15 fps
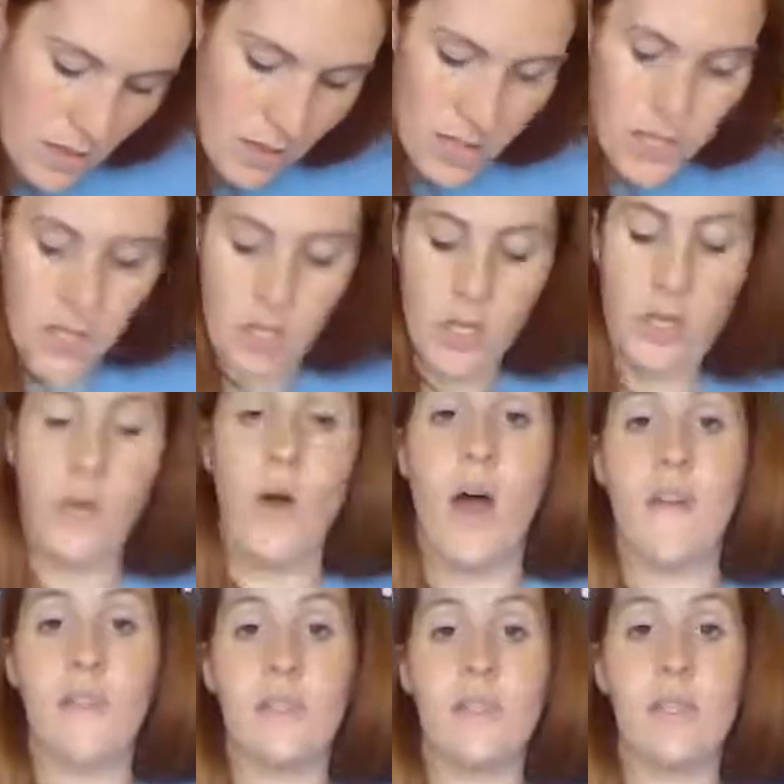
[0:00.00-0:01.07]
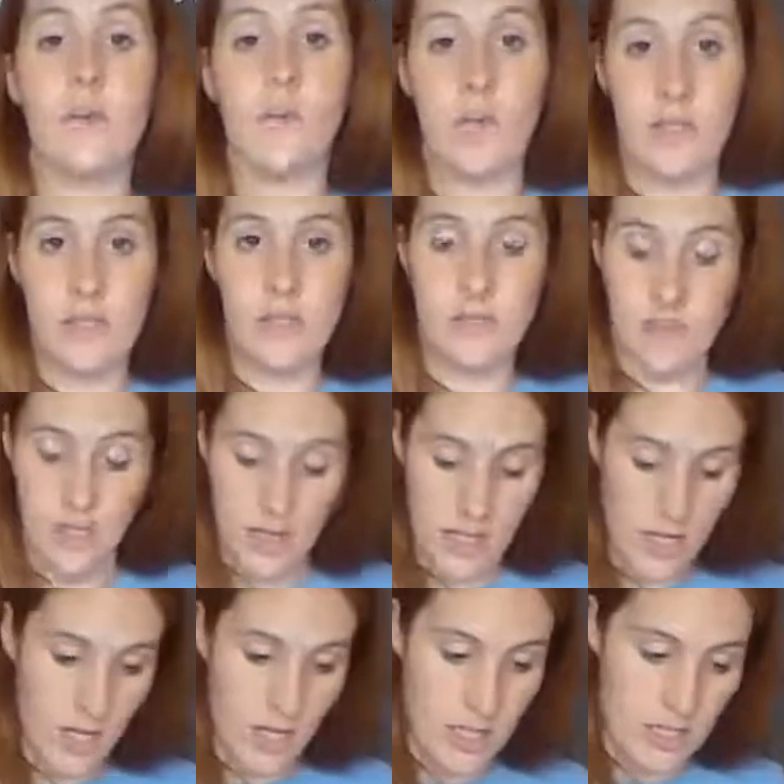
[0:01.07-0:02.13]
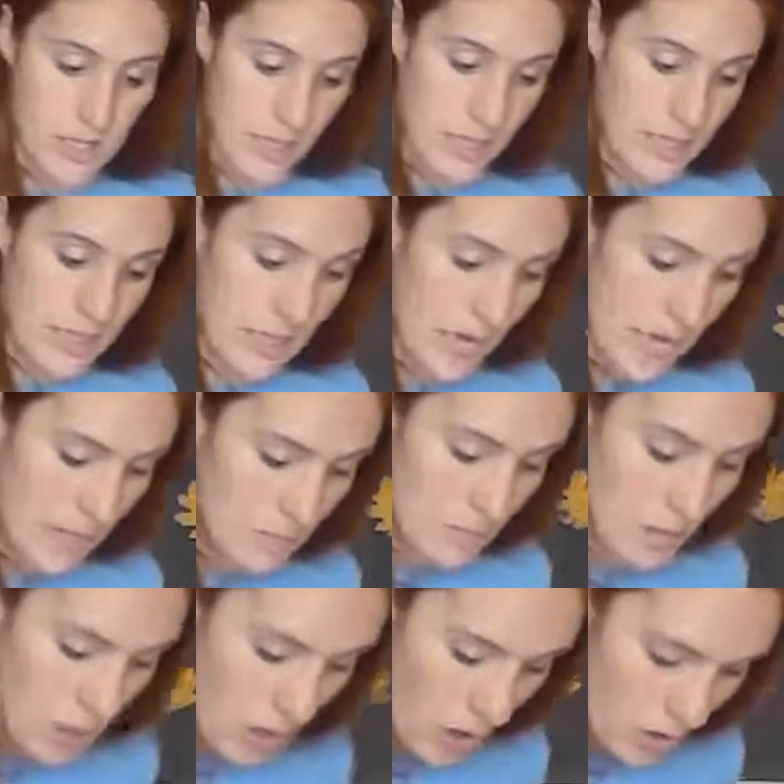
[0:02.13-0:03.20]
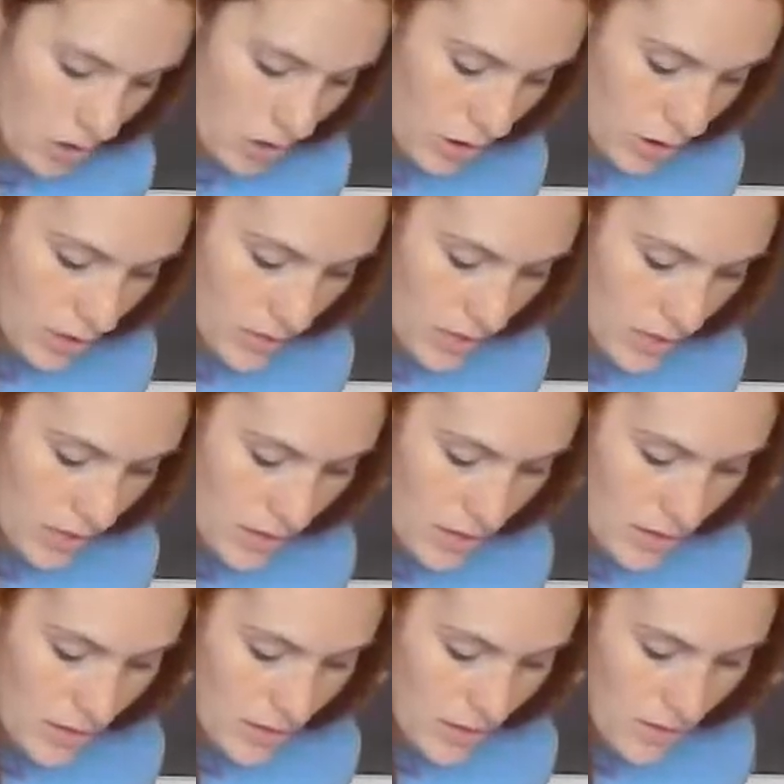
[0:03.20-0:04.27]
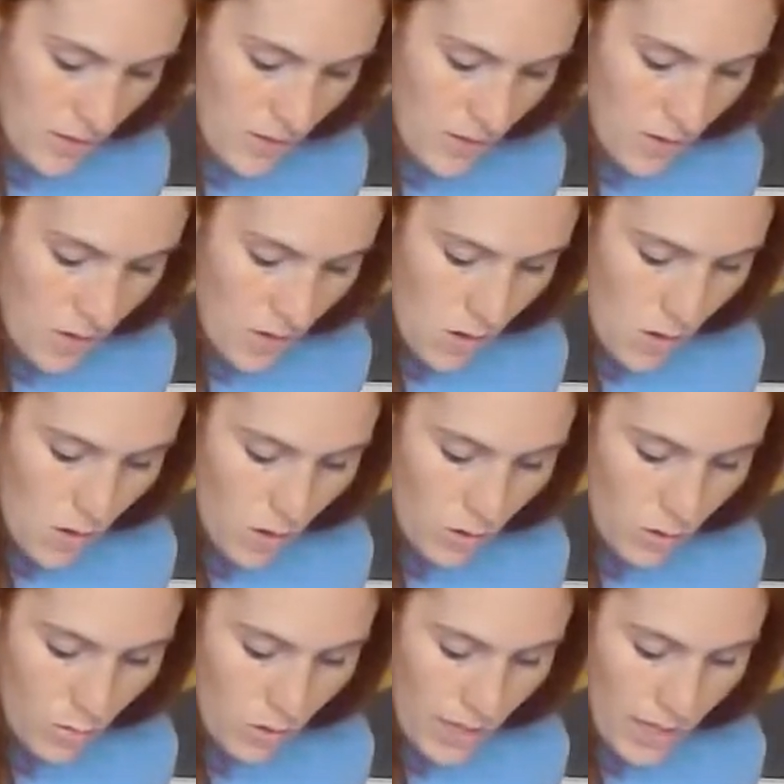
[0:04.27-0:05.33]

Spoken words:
And like you obviously would sit there and take time to color yours in all the